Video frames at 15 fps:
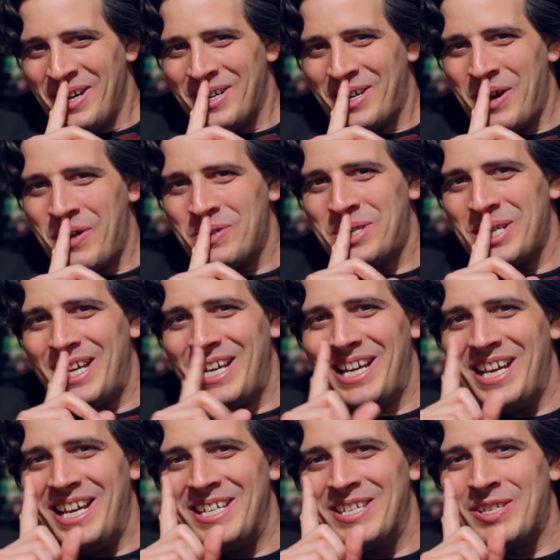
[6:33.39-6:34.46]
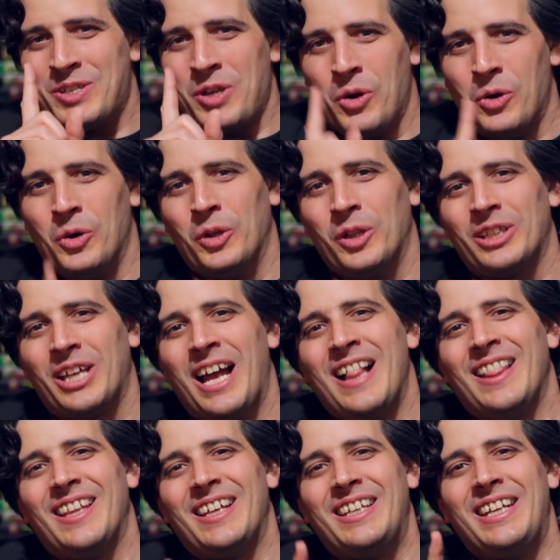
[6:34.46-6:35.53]
Coots is told
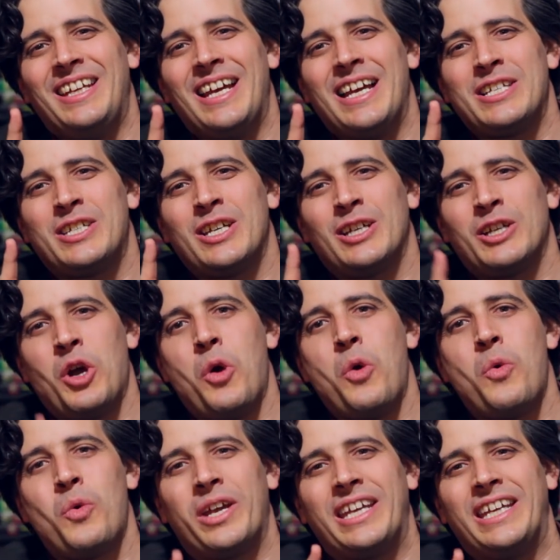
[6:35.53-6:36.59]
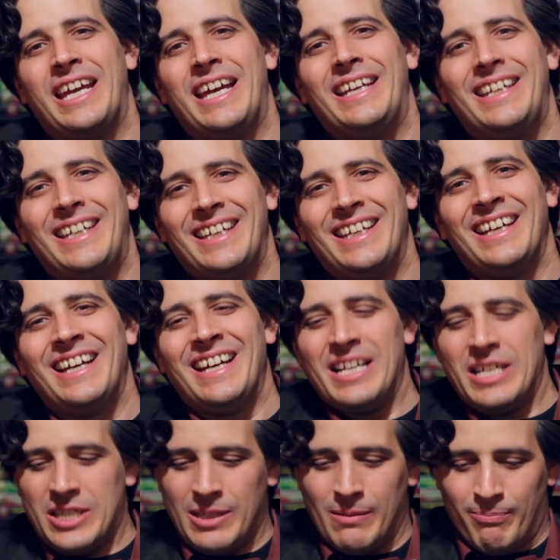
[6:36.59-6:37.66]
that he has to go get
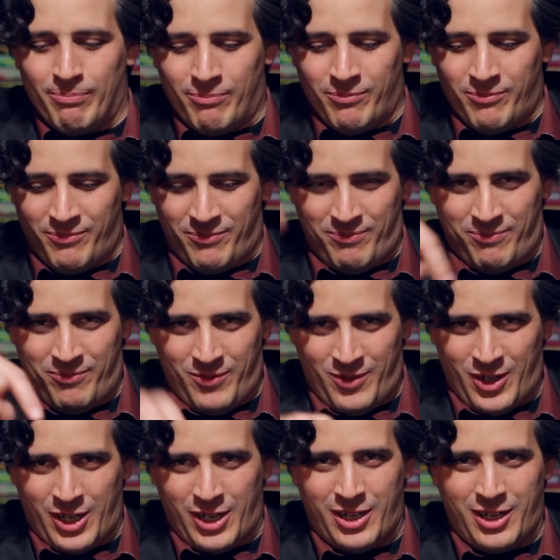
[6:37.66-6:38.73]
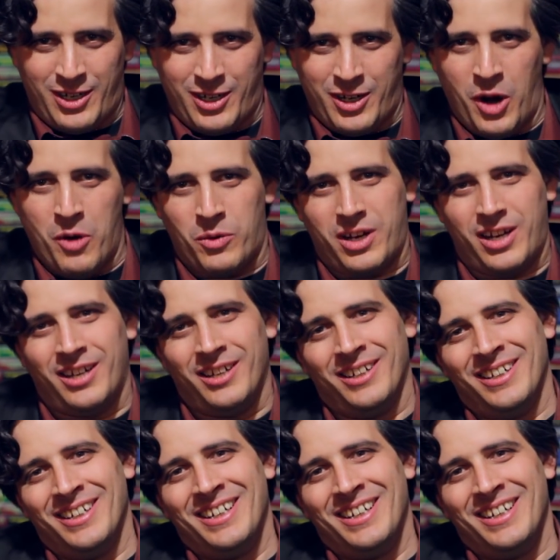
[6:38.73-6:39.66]
some coke.